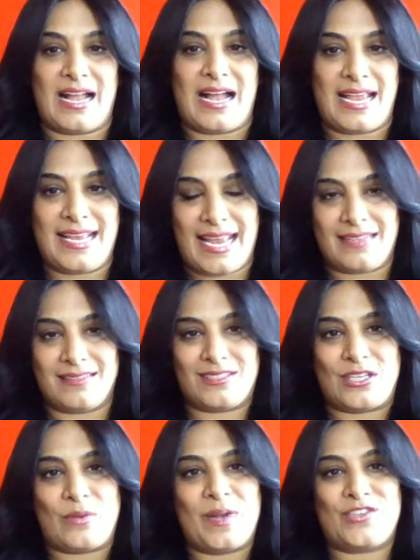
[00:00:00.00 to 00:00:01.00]
I gain
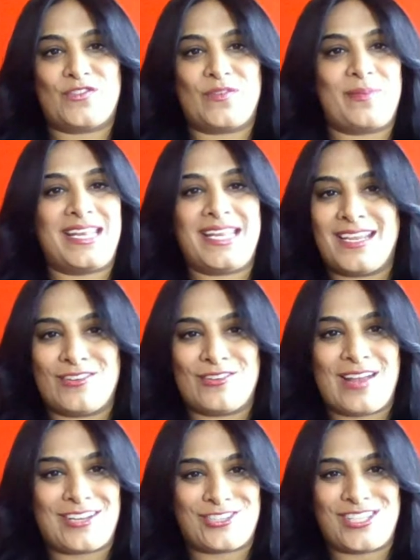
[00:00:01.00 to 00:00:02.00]
so much from any
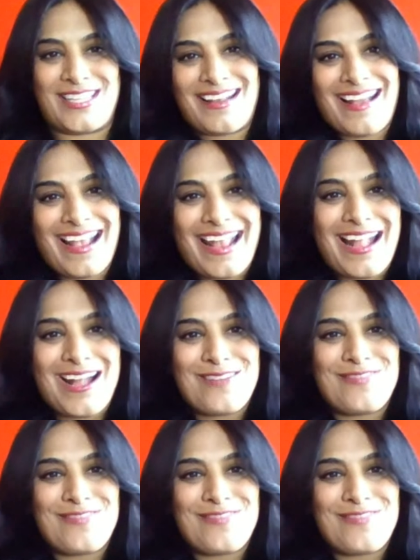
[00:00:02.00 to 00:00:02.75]
interaction that I have.